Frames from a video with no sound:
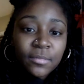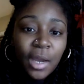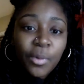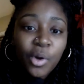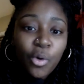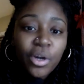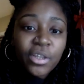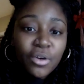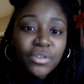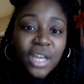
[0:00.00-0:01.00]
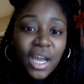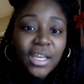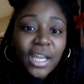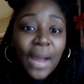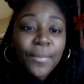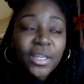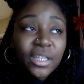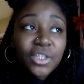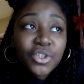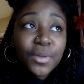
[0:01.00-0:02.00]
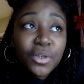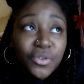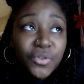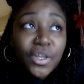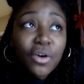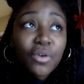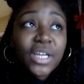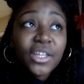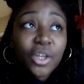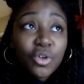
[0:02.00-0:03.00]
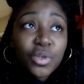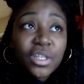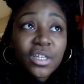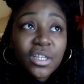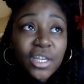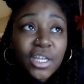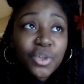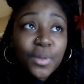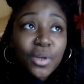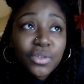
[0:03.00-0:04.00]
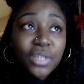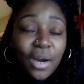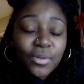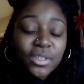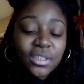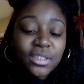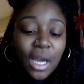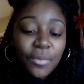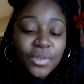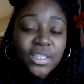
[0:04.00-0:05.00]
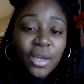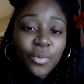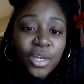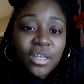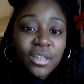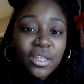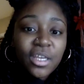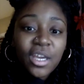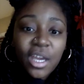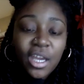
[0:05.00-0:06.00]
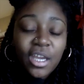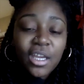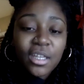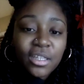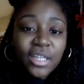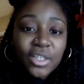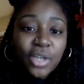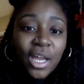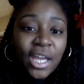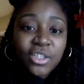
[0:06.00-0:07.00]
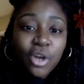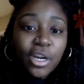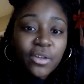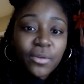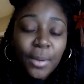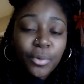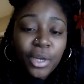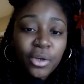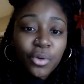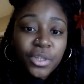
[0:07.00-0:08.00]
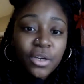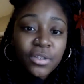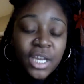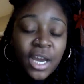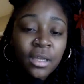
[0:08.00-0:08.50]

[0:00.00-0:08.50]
I recorded those 9. Like, I picked the instrumentals for those. Like, those were the instrumentals that I was set with. And that's, I like started like brand new with those 9.